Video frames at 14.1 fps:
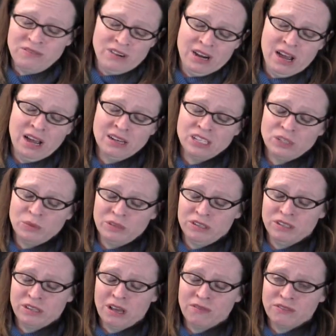very honest with
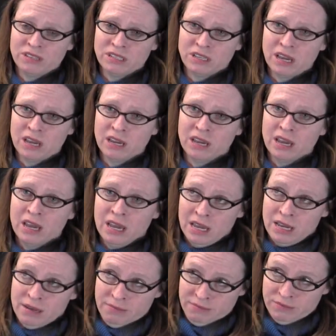yourself and say,
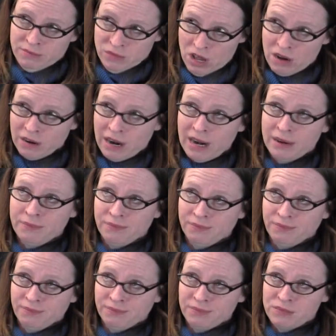all right,
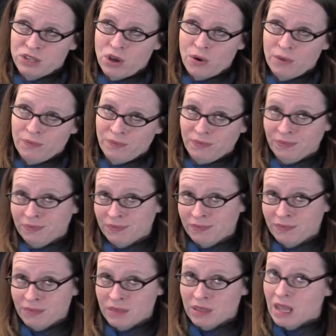so
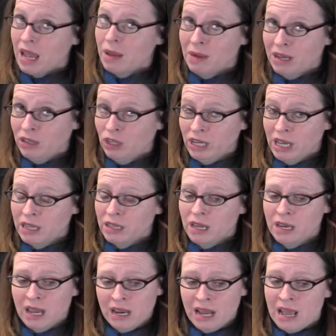am I looking
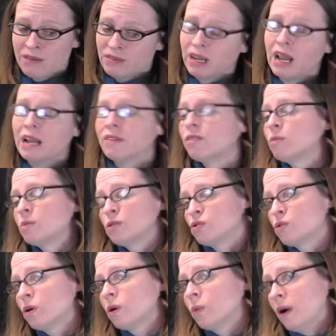then at having kind of a
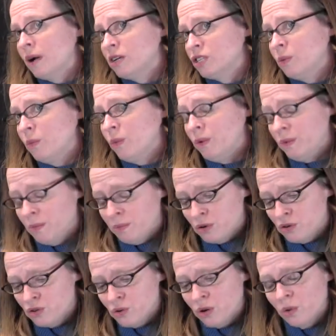brochureware
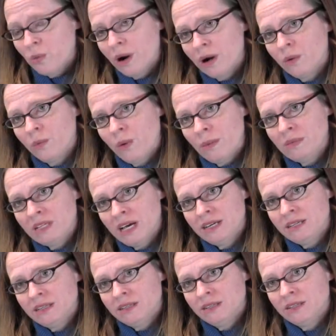
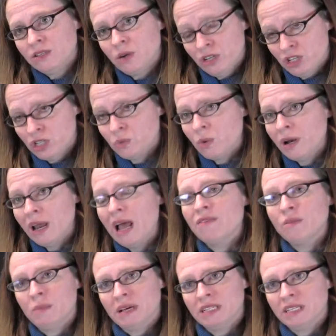website? Do I just want to have
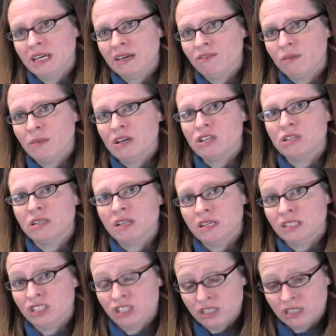a basic information
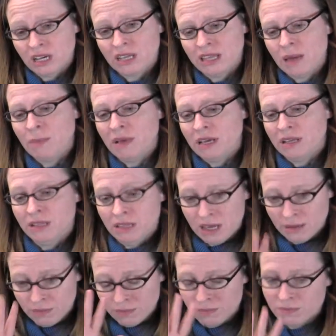that's just got
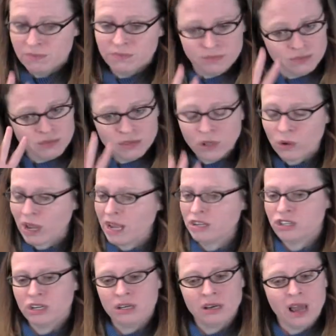that
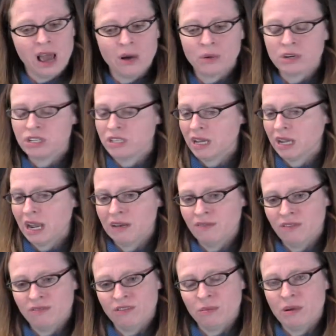location, hours, that kind of
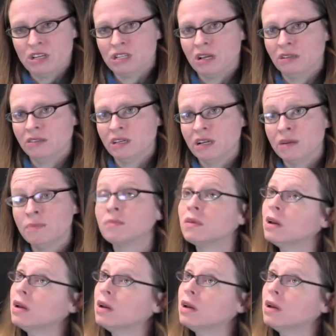information out there?